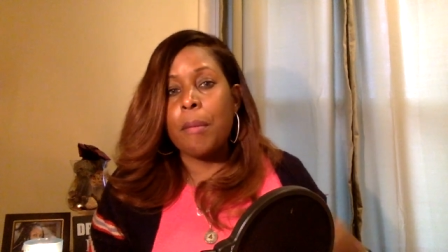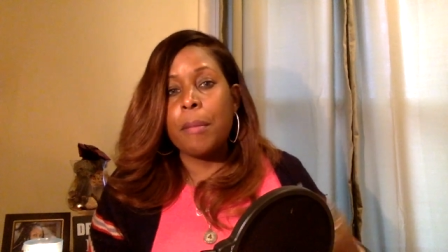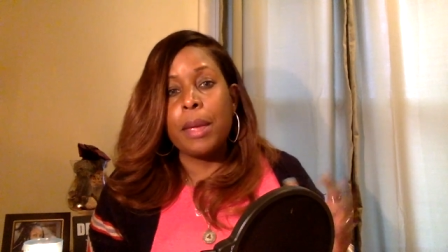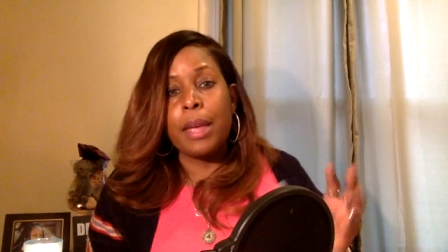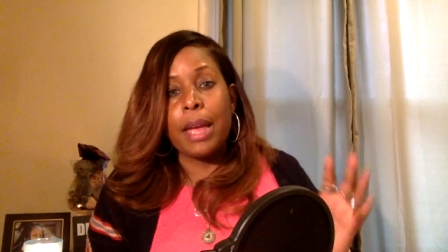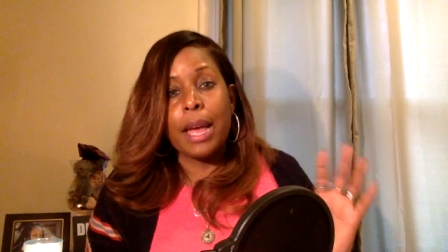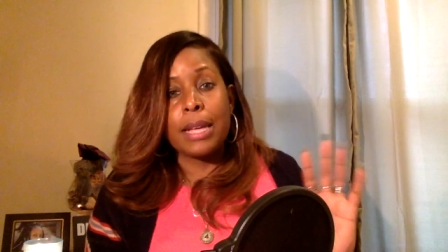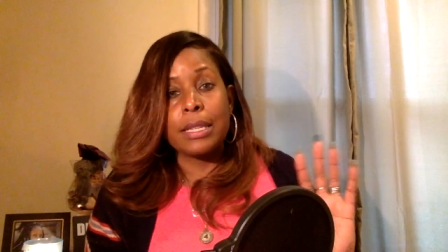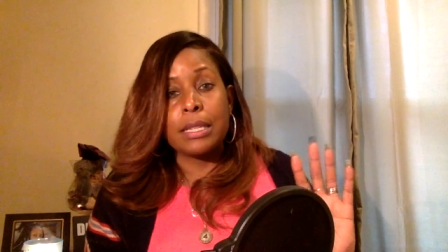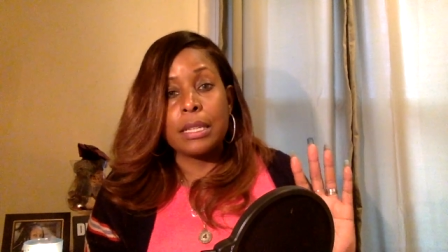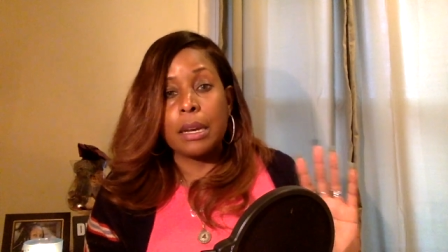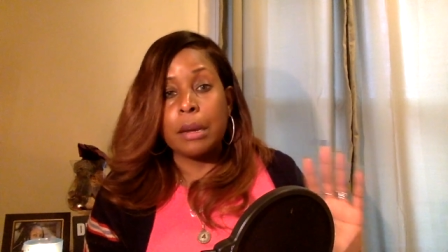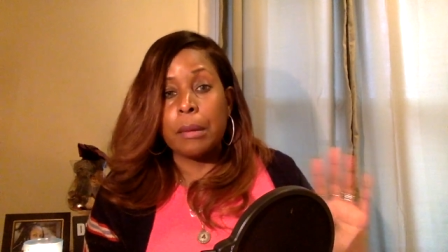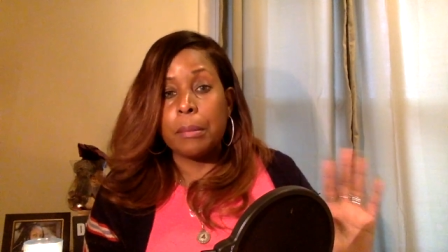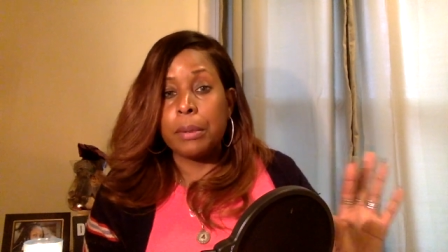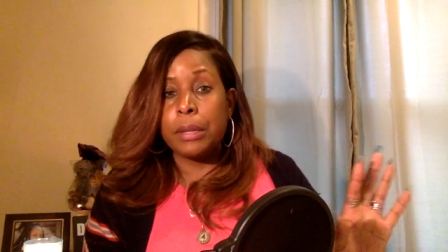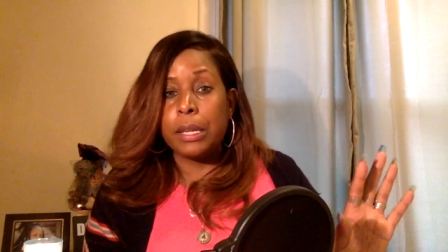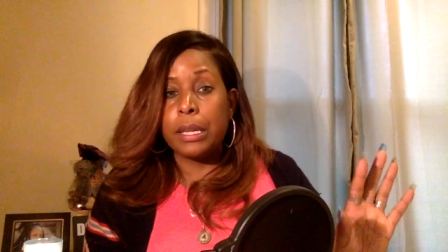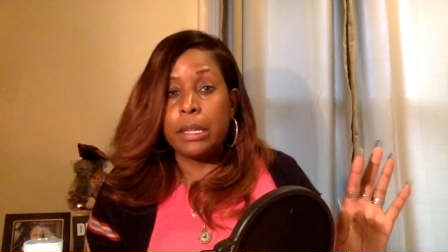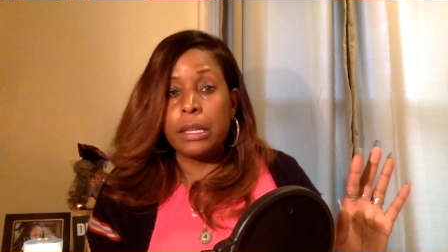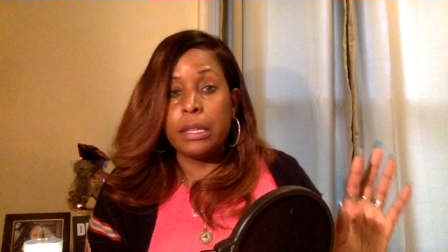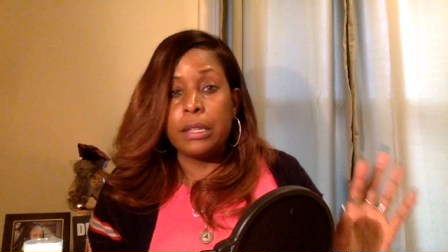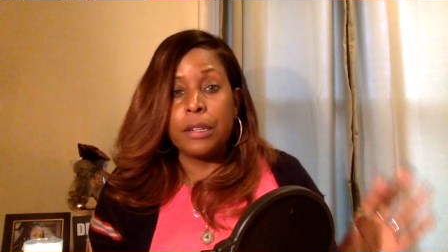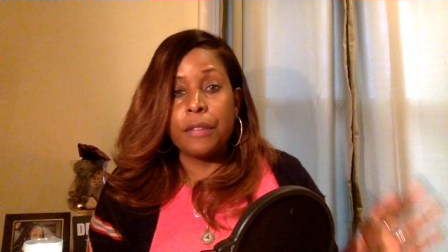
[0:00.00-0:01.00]
me has a
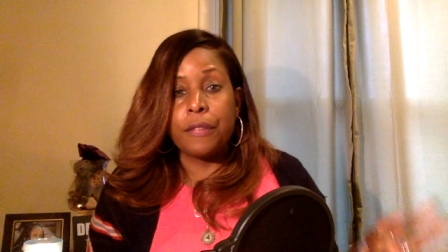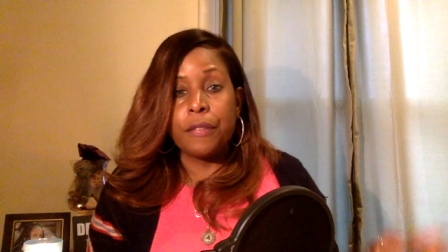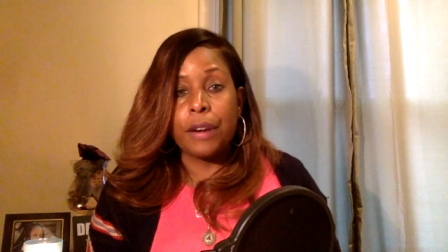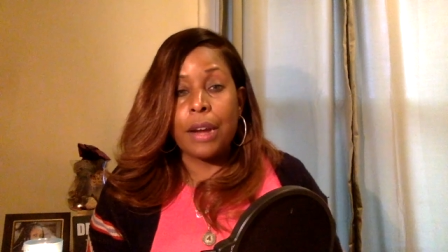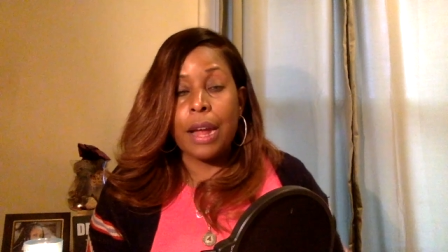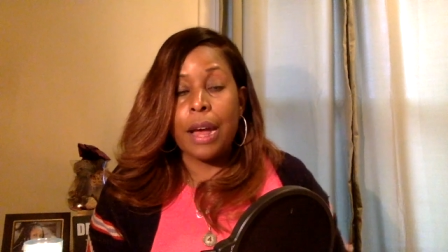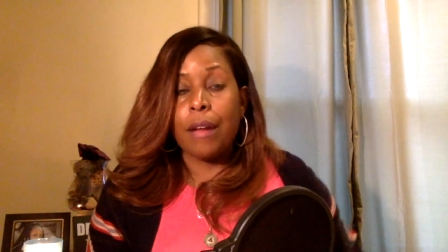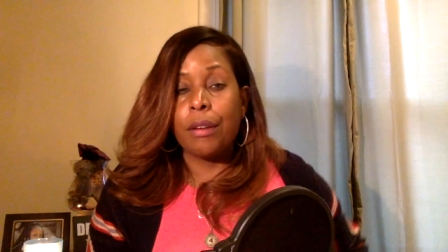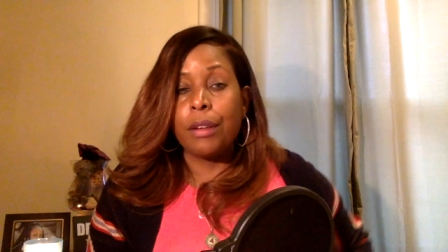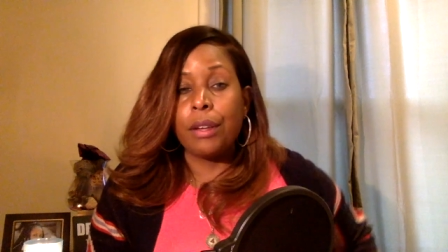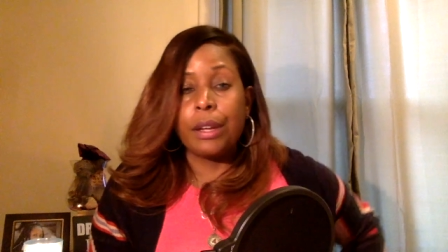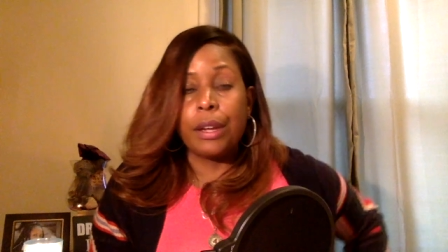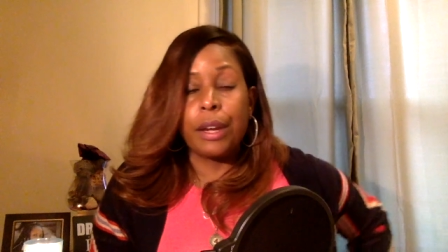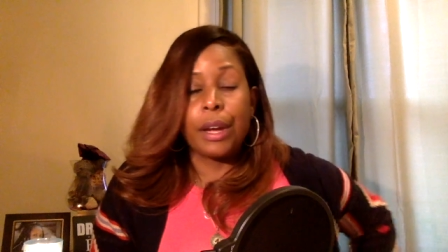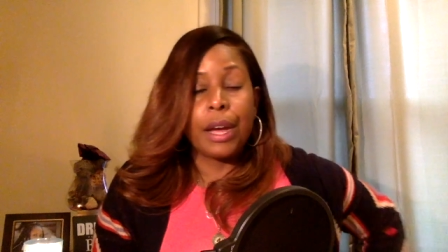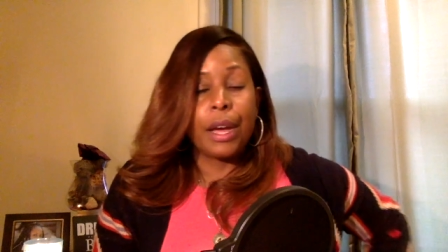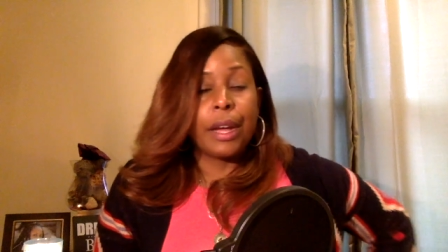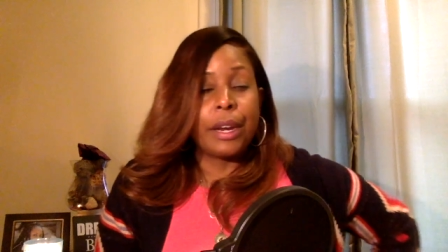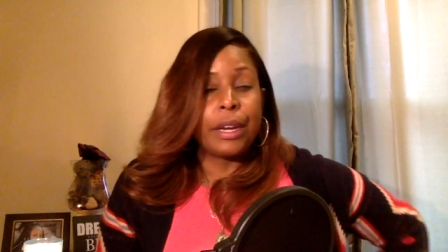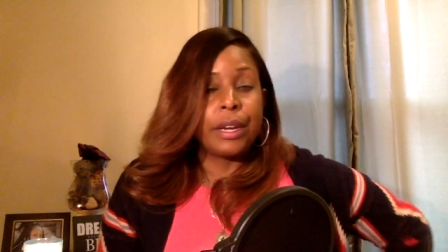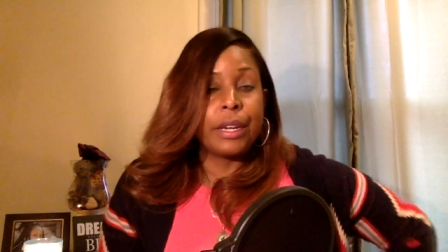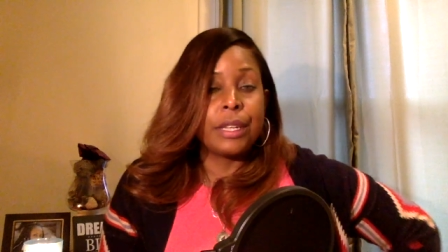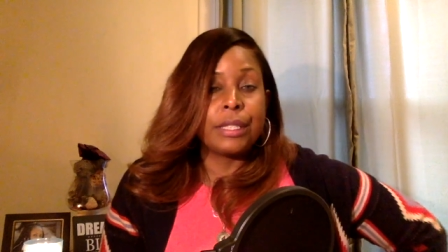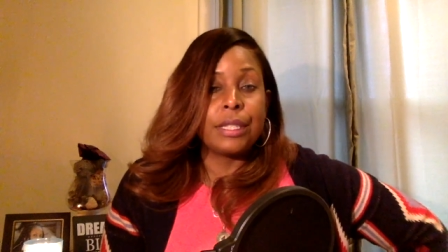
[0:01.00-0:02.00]
completely different outlook,
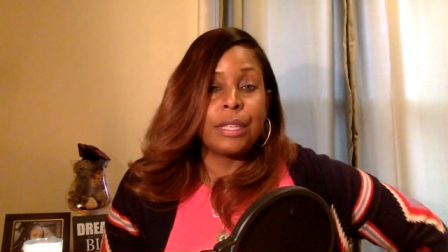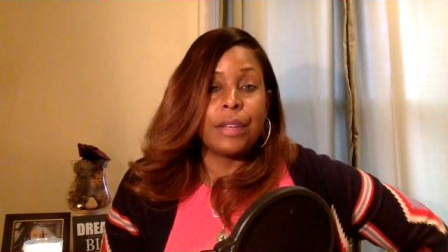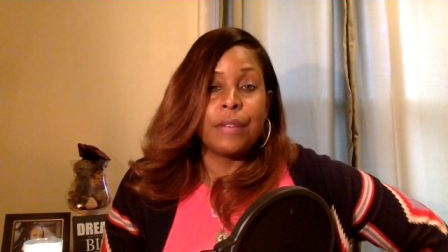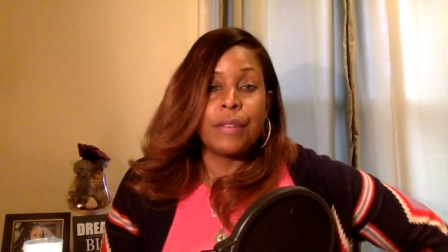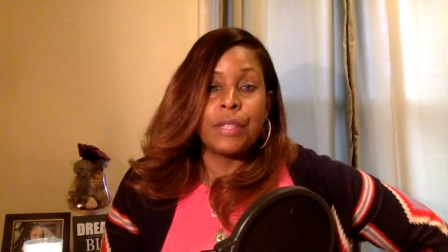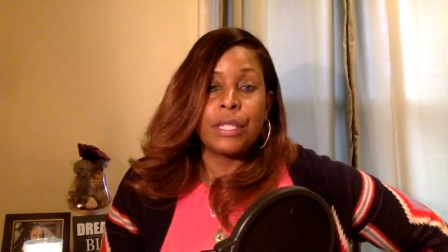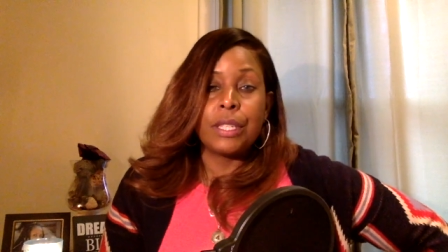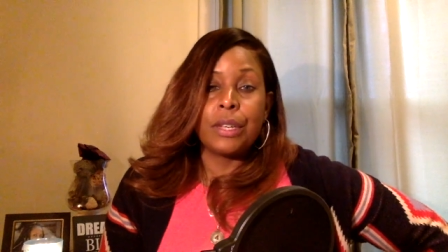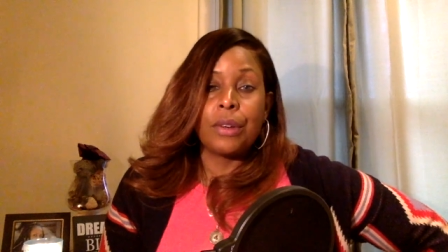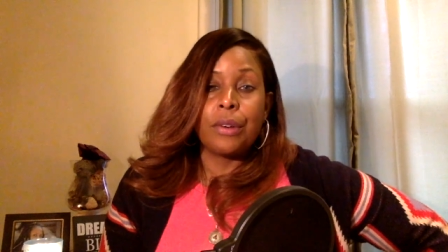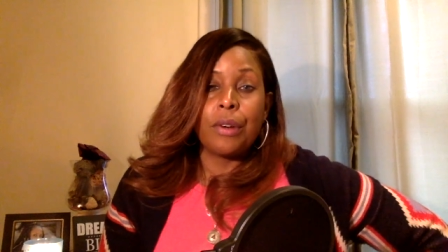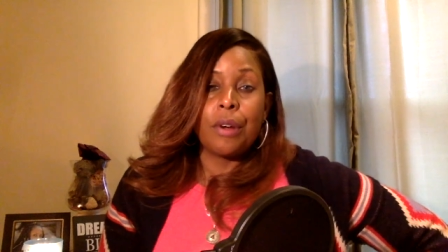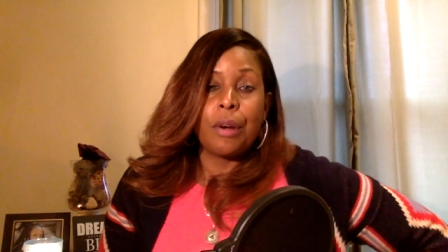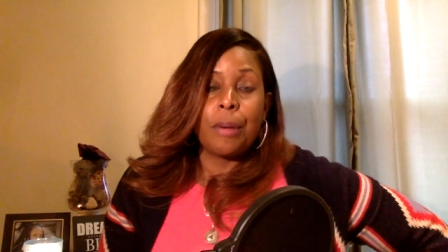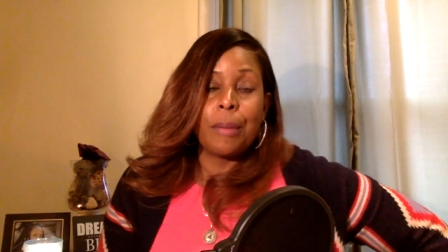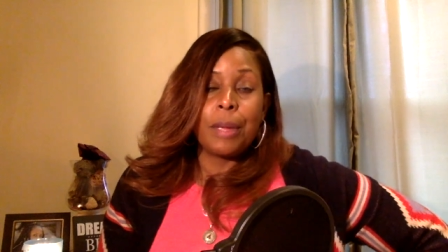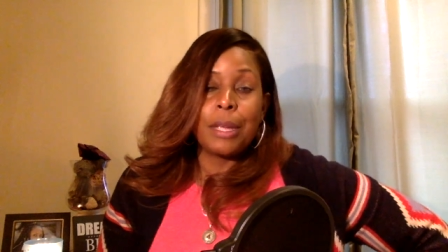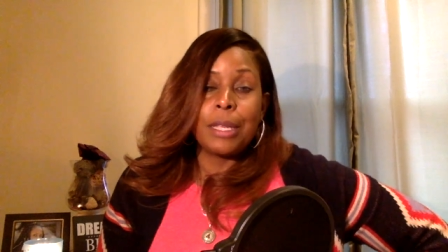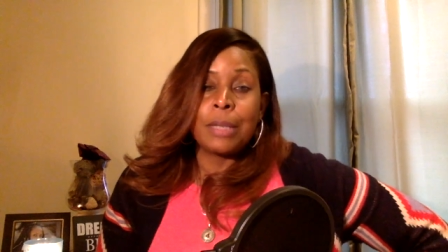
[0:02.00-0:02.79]
honey, than 17-year-old me.